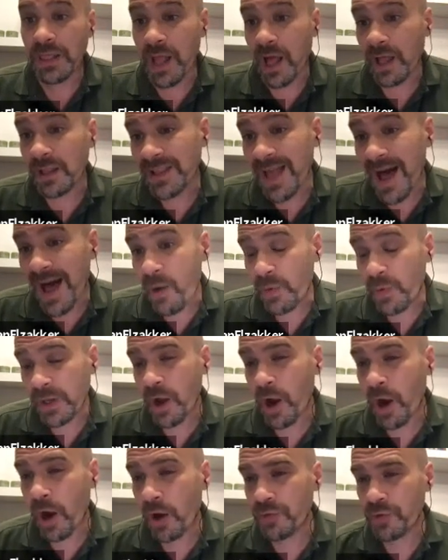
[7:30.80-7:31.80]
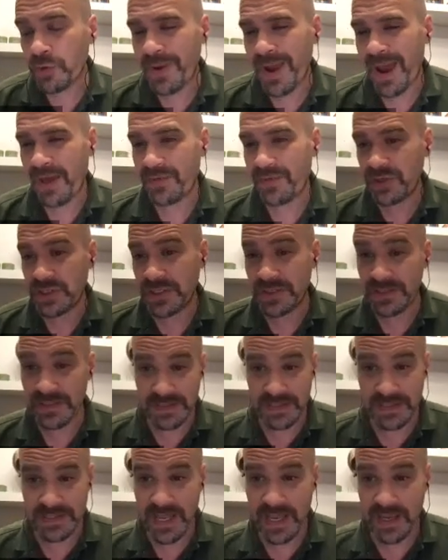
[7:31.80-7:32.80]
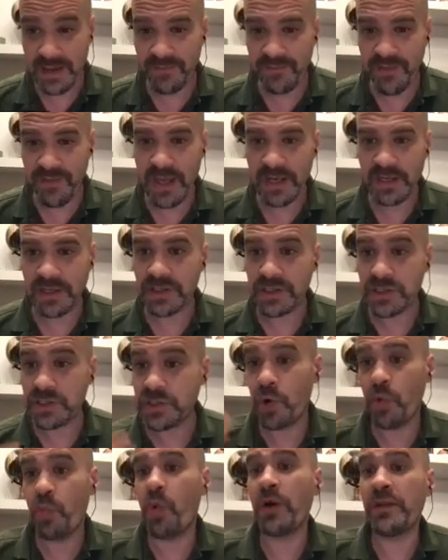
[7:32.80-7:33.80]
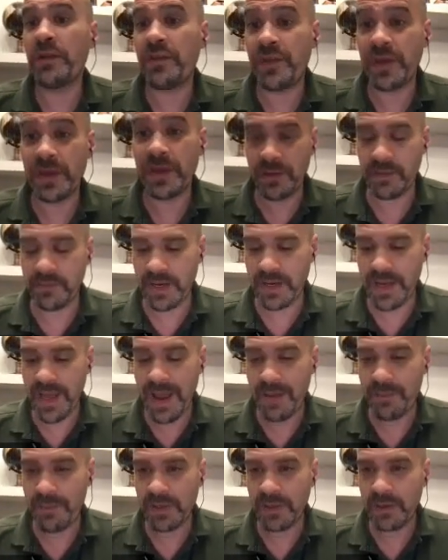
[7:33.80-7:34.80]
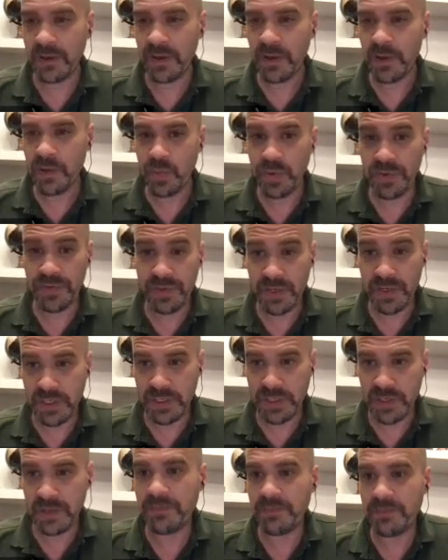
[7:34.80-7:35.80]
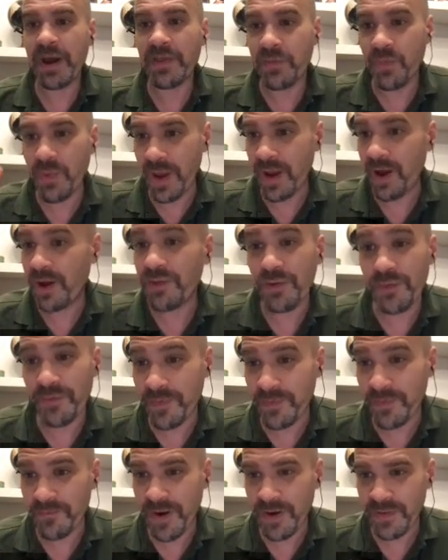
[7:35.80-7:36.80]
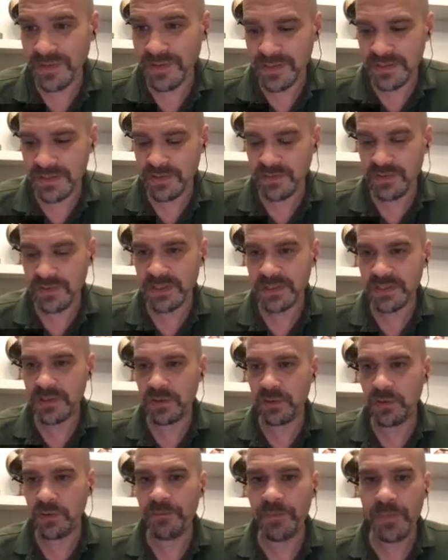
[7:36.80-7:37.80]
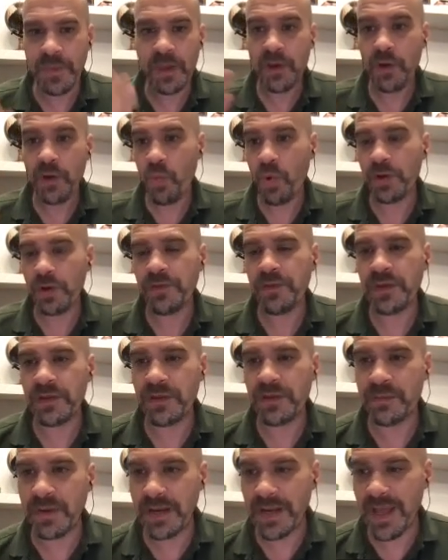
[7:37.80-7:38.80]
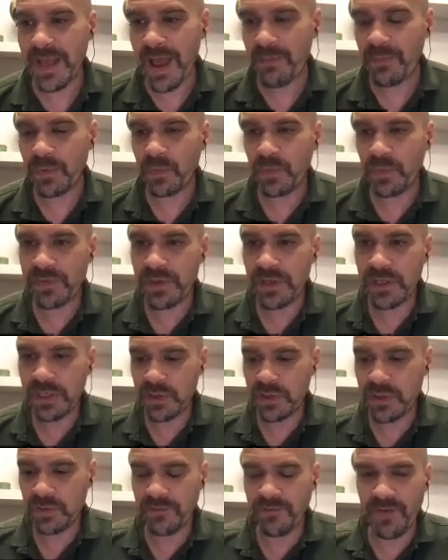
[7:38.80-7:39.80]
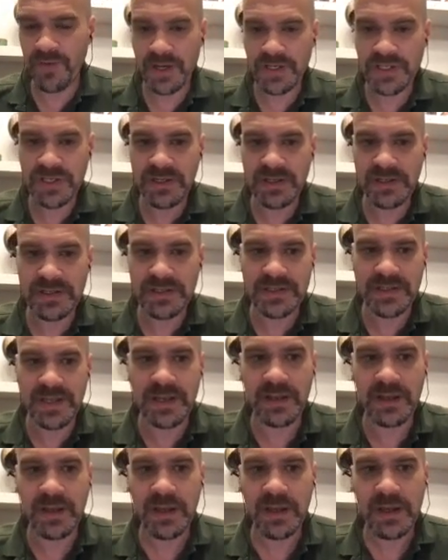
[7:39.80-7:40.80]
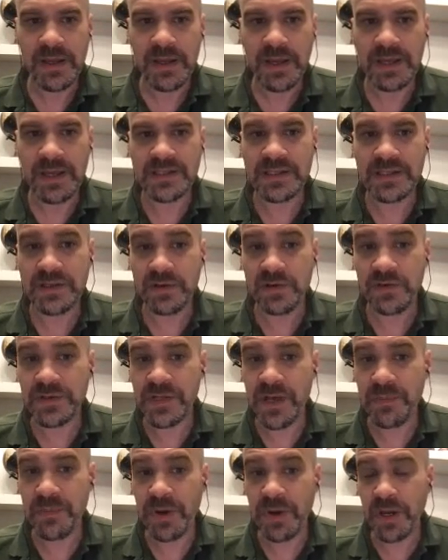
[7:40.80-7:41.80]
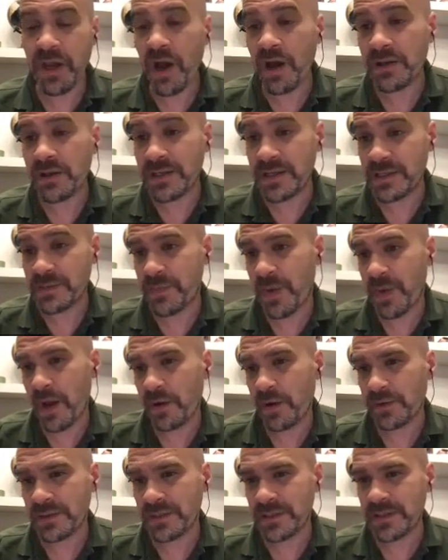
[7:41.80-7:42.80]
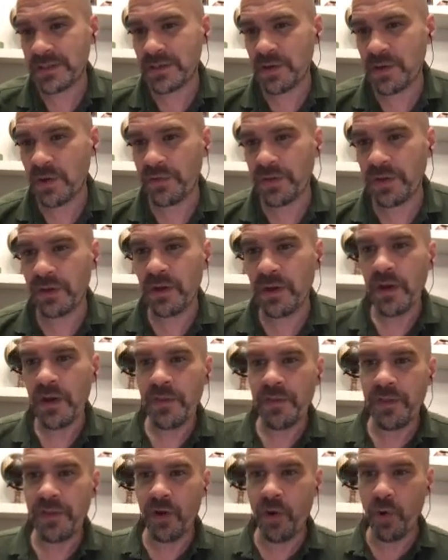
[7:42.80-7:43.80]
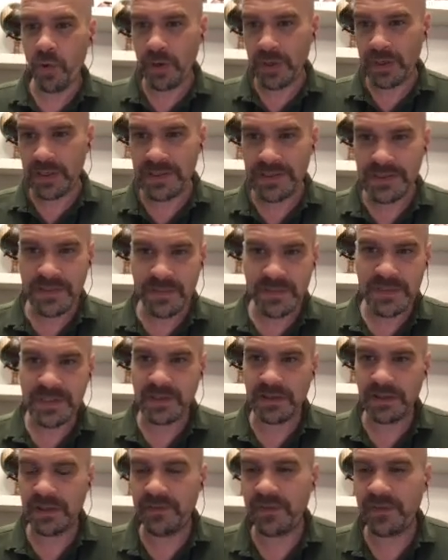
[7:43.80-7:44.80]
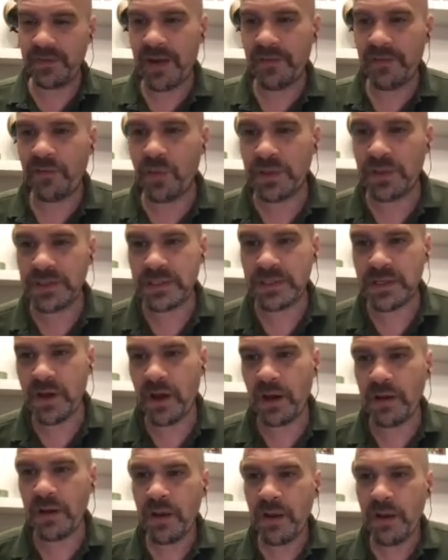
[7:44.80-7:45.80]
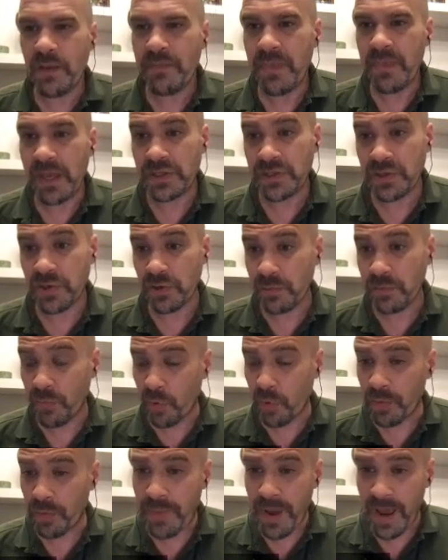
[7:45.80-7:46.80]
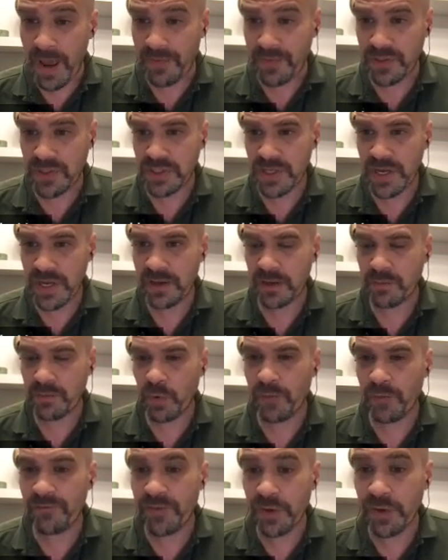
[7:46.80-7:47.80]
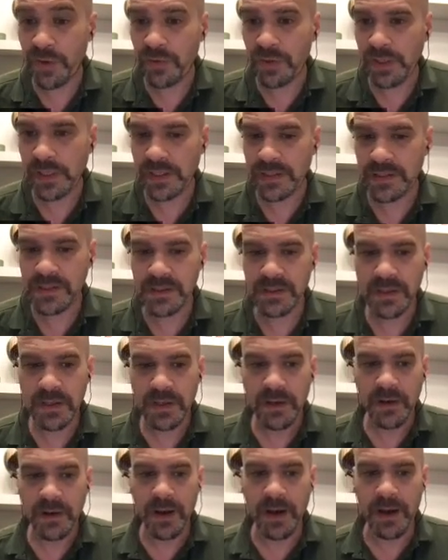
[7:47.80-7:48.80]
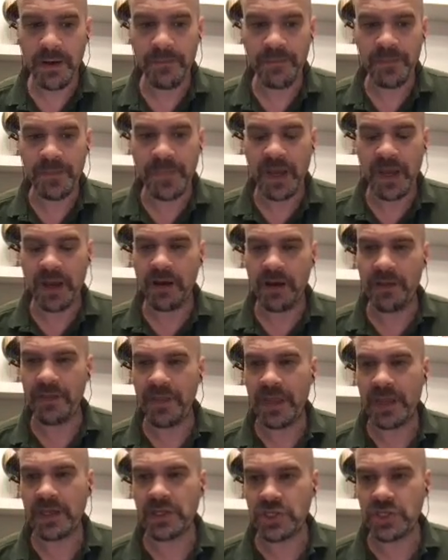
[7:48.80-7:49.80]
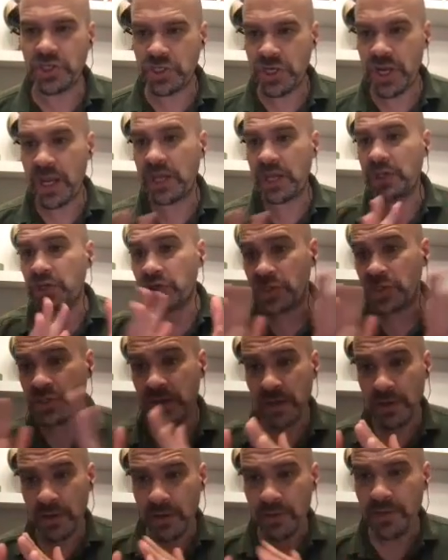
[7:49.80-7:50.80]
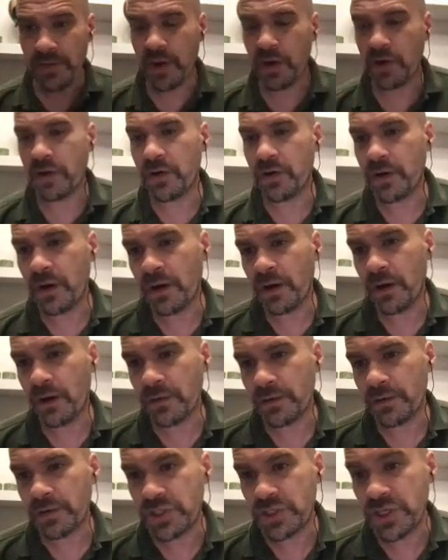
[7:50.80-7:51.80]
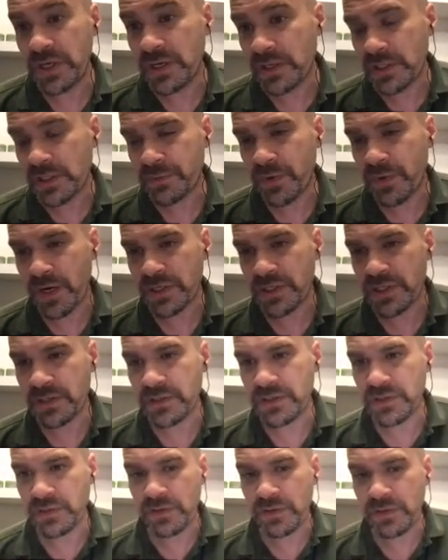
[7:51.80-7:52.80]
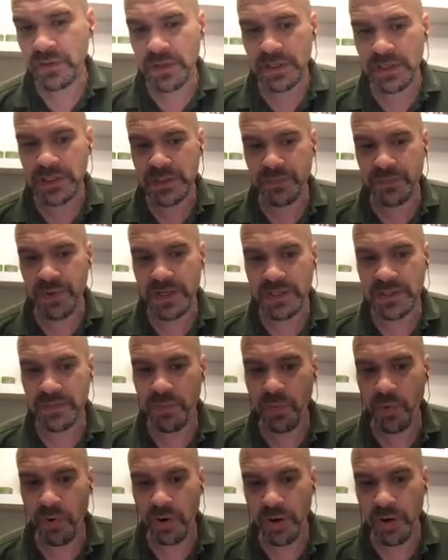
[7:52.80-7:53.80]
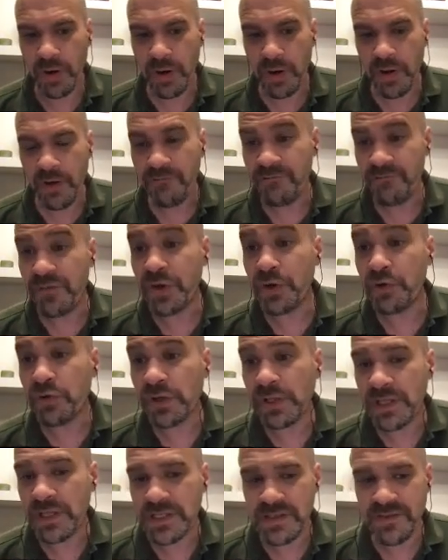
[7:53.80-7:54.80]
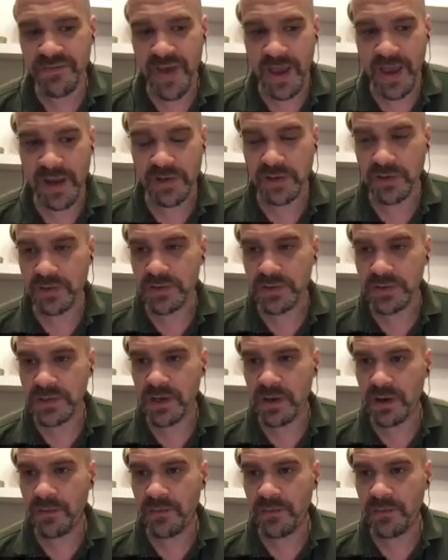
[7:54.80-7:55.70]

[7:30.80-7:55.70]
allowing other pathogens to take advantage. So one thing that might happen with an acute, and by the way, other viruses do this too. One thing that might happen with an acute infection is that it stirs up a gut dysbiosis. So the organisms that live in everyone's gut may turn more pathogenic, more virulent. They can change their gene expression to express more virulence factors.